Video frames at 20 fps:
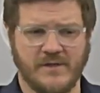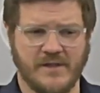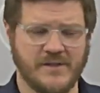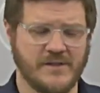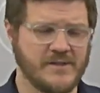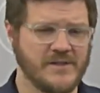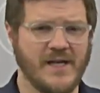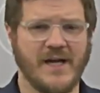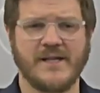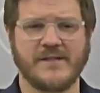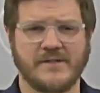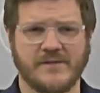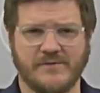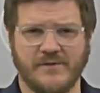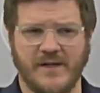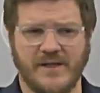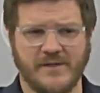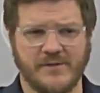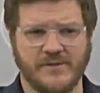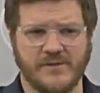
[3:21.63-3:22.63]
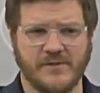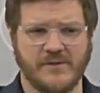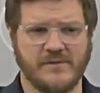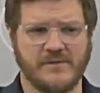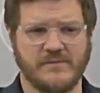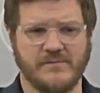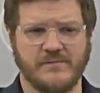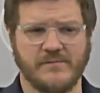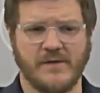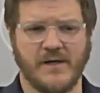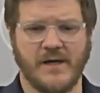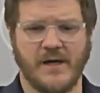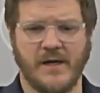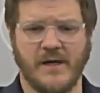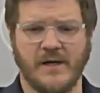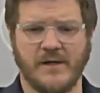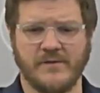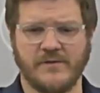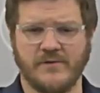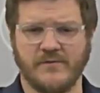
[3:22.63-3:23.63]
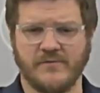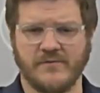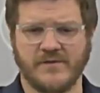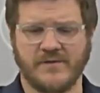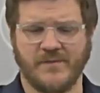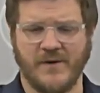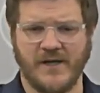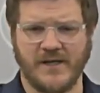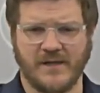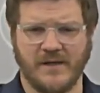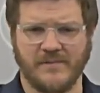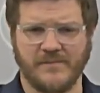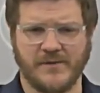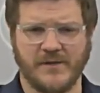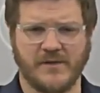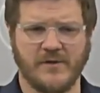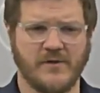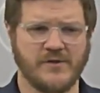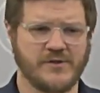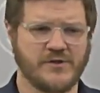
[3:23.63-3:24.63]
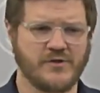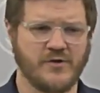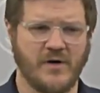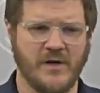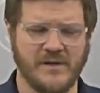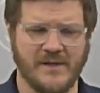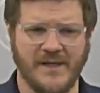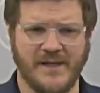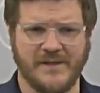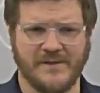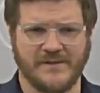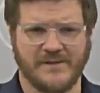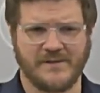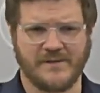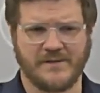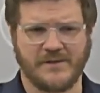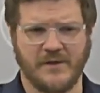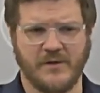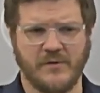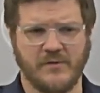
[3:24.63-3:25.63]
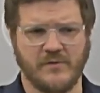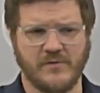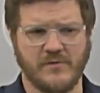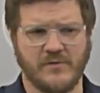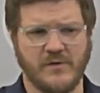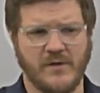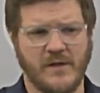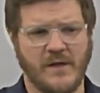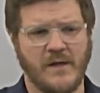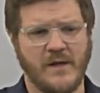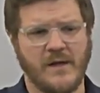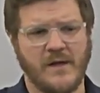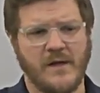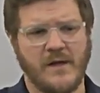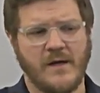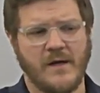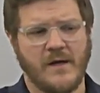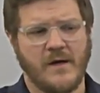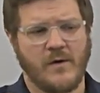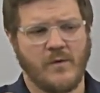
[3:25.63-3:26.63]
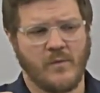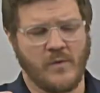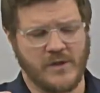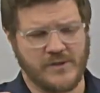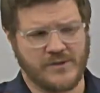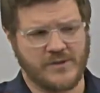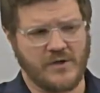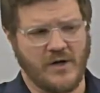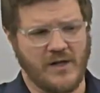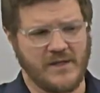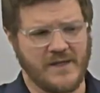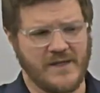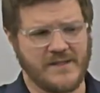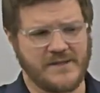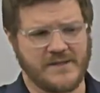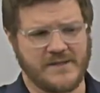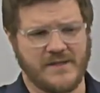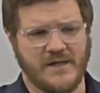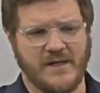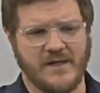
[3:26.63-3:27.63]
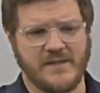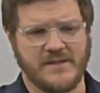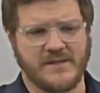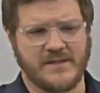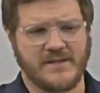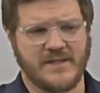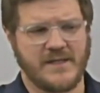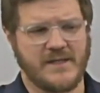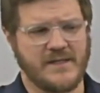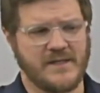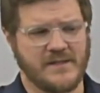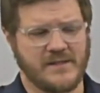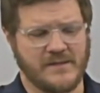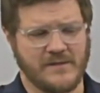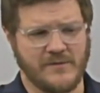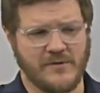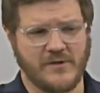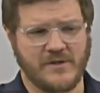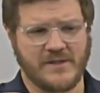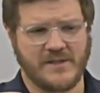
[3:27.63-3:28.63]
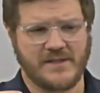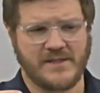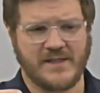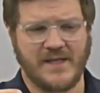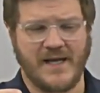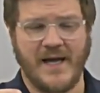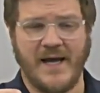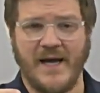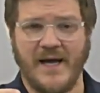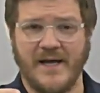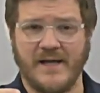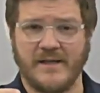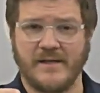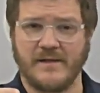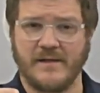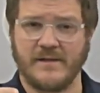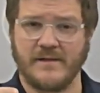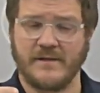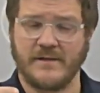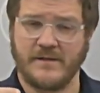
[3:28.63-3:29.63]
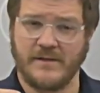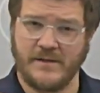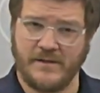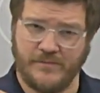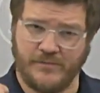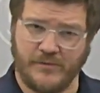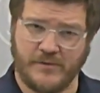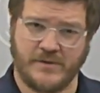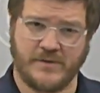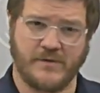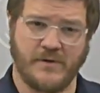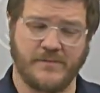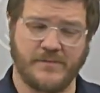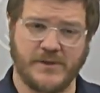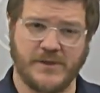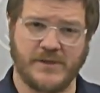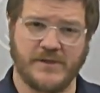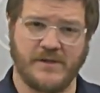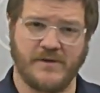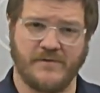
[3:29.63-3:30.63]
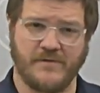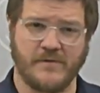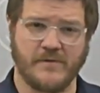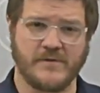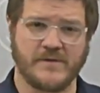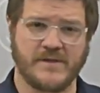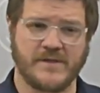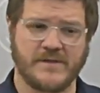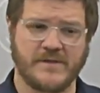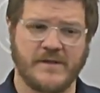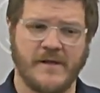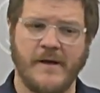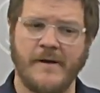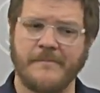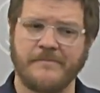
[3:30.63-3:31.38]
design strategy used by a company called ShawLens. So what ShawLens does is looks at the prescription difference.